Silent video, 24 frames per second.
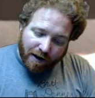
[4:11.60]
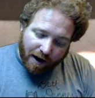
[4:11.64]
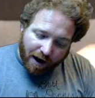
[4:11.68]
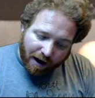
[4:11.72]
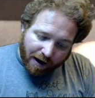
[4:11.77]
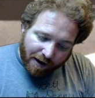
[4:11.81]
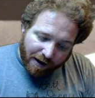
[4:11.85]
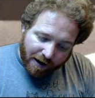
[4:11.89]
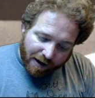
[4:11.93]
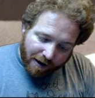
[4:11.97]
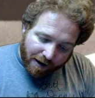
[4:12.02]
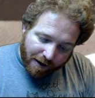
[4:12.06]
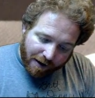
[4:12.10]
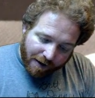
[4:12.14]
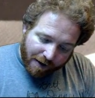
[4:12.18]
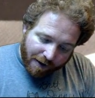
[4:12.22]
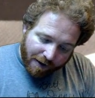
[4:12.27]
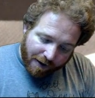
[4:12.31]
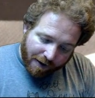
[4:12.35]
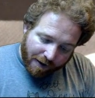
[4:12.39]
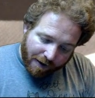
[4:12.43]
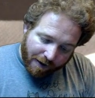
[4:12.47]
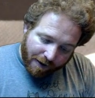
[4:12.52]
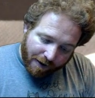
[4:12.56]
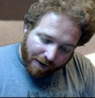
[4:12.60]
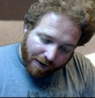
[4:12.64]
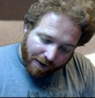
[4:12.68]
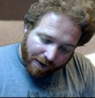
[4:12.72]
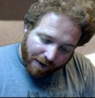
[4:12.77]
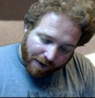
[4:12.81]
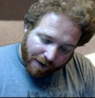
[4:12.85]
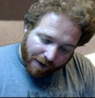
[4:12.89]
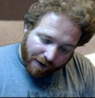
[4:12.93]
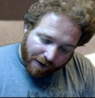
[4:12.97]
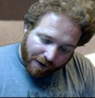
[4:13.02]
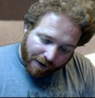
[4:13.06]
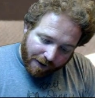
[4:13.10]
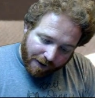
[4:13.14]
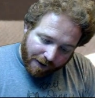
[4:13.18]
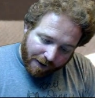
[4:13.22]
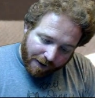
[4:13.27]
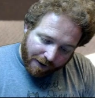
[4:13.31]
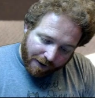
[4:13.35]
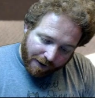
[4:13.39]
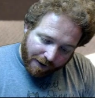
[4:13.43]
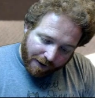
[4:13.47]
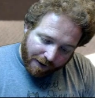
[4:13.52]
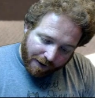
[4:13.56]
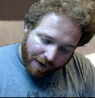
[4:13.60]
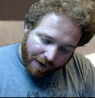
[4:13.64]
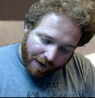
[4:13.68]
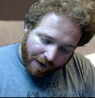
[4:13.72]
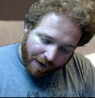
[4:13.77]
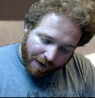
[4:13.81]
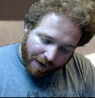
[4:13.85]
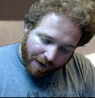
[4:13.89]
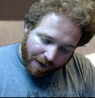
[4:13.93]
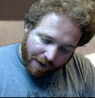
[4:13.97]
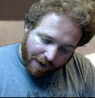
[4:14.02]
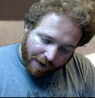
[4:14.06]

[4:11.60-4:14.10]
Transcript: [no speech]